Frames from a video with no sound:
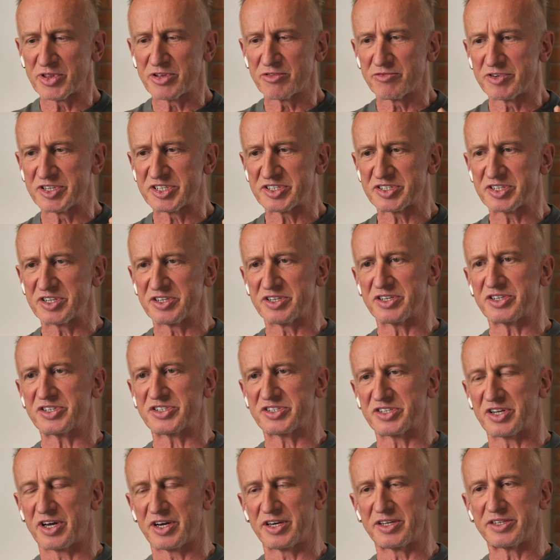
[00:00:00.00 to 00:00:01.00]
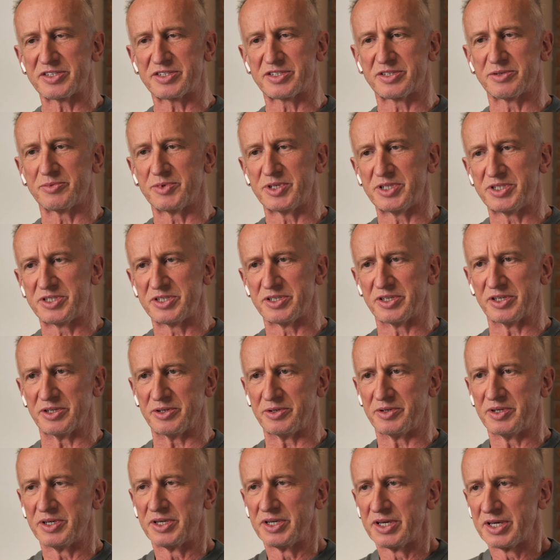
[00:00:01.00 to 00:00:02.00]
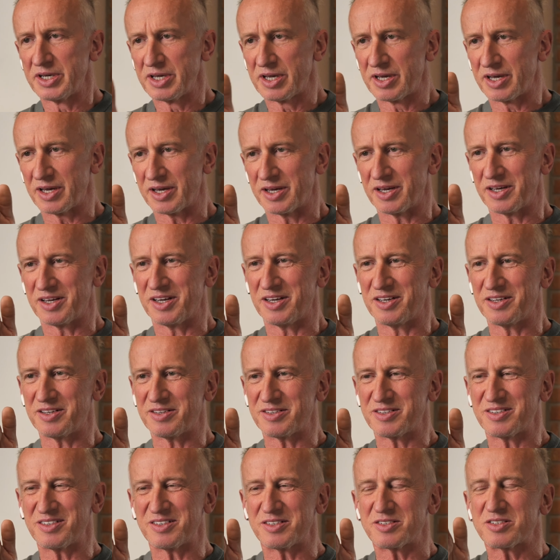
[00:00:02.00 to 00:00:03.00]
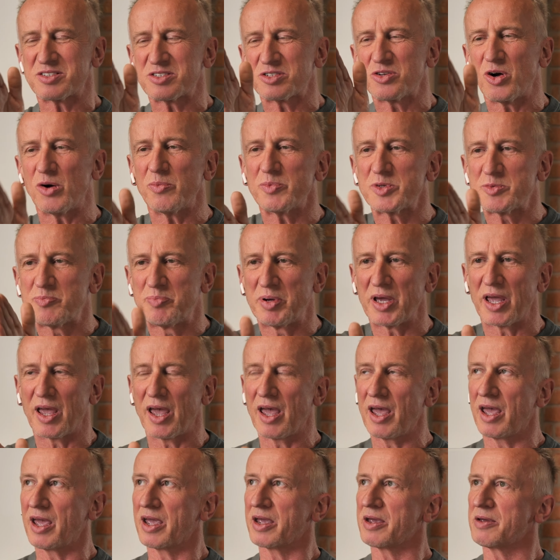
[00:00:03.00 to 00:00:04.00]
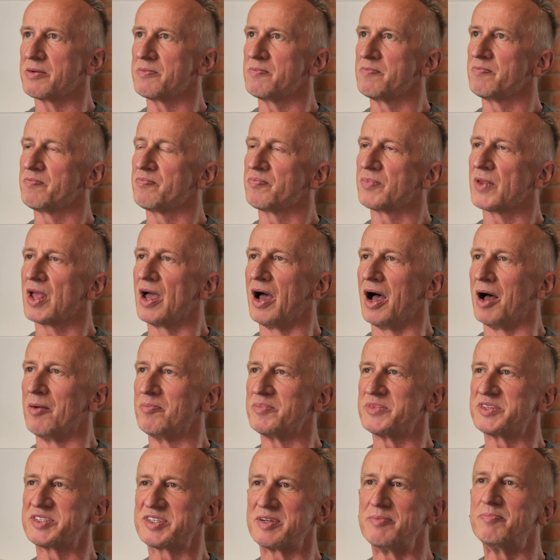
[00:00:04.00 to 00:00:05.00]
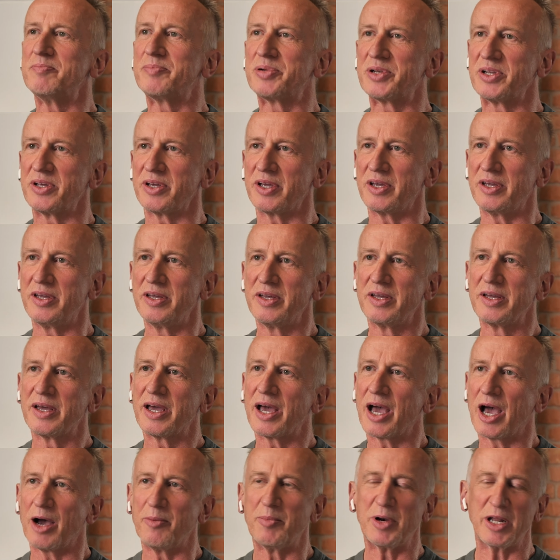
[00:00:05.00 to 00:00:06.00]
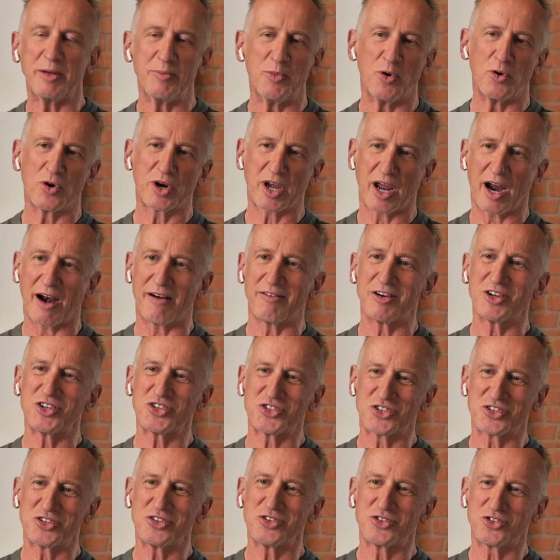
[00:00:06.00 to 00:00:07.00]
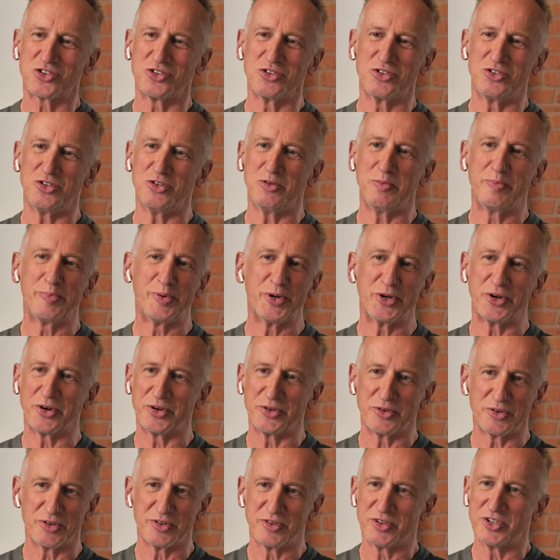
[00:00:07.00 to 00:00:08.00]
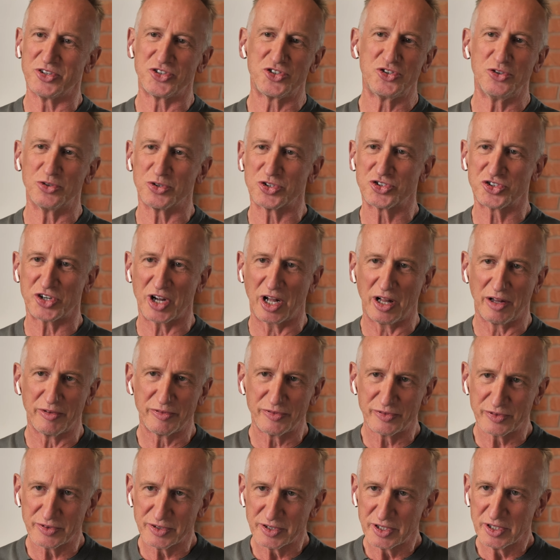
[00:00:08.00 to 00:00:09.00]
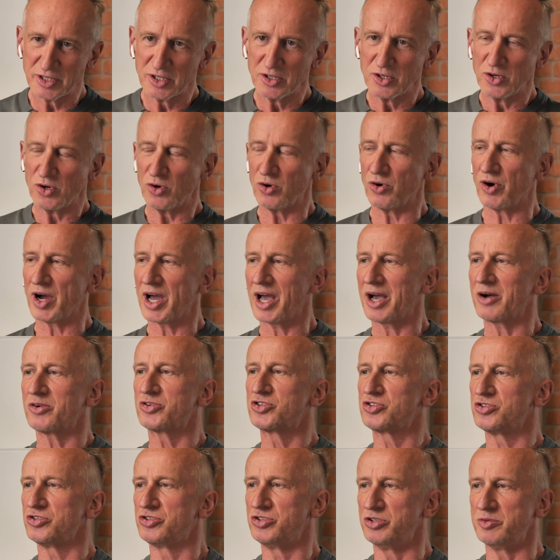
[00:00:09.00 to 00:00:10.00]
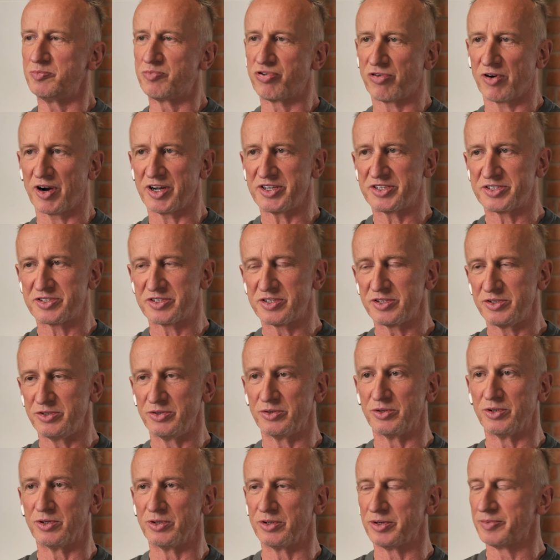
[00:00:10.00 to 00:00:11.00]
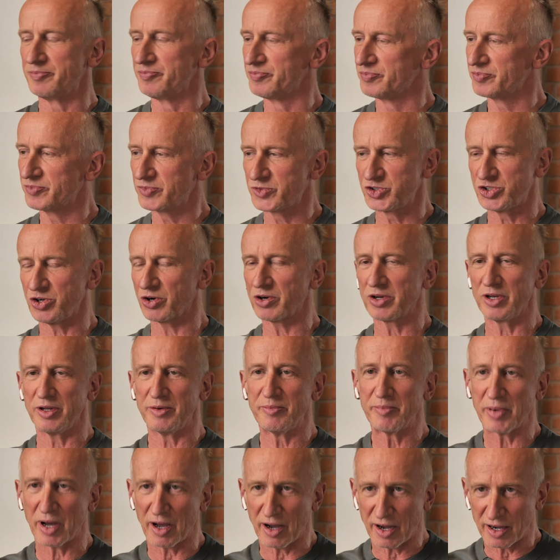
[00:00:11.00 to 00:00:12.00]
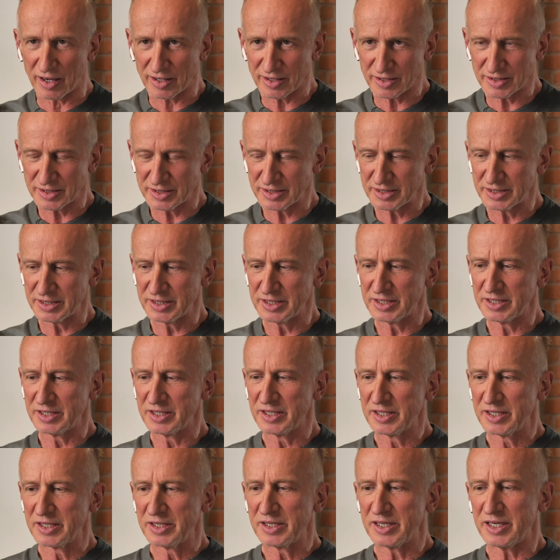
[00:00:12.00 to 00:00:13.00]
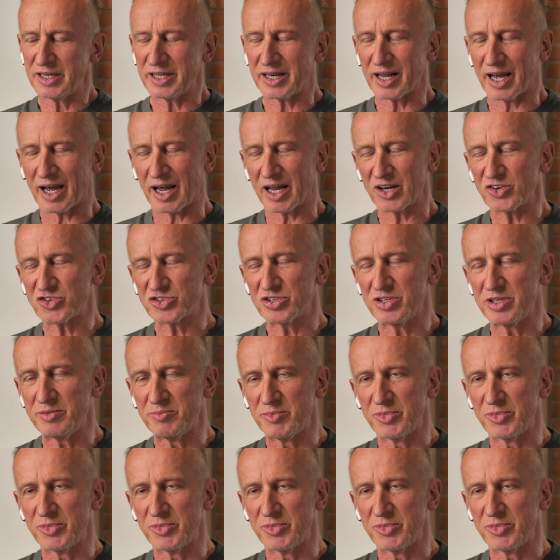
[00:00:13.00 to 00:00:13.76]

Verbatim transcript: of the research science that we do stops being um, simply how many more carrots should you put on your shelf or how should you price your chocolate bar? It actually